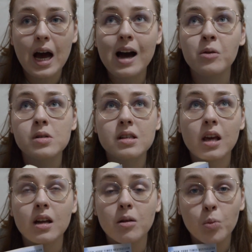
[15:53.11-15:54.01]
I was
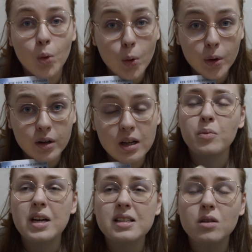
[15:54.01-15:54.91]
getting bored
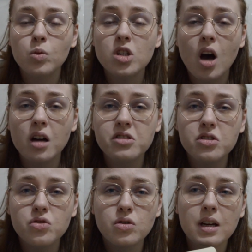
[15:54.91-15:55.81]
because it was
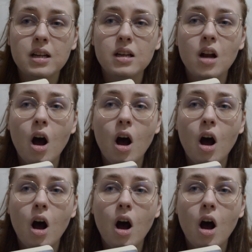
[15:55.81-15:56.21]
concentrated